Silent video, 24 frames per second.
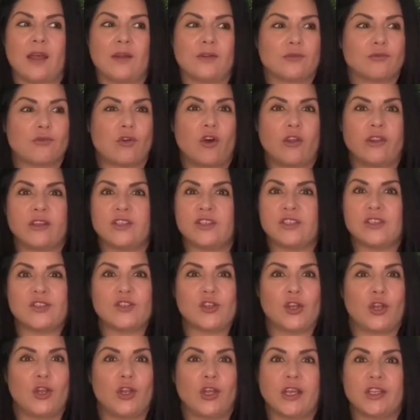Rather just
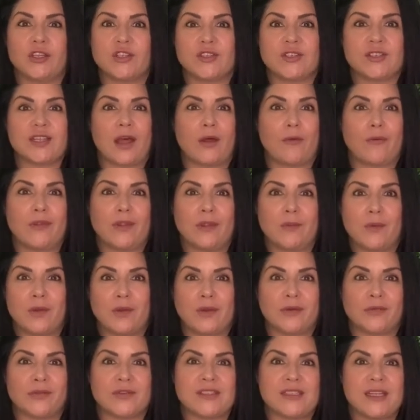don't look at yourself in the
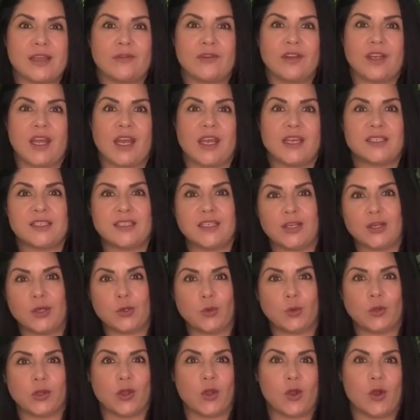mirror for 7 days,
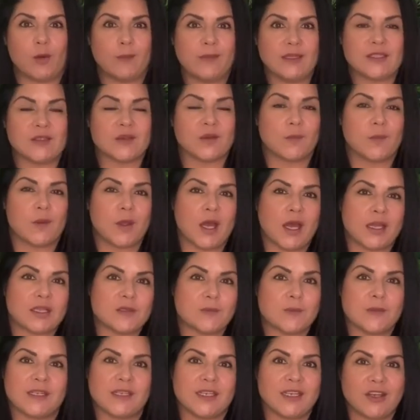ignore the comments from your
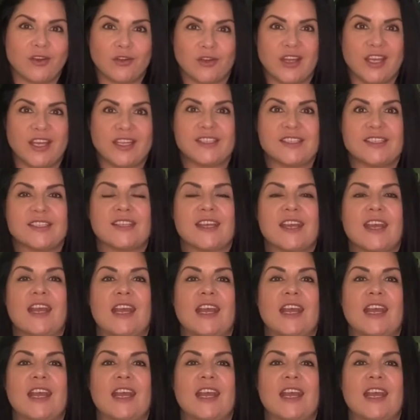husband and your kids,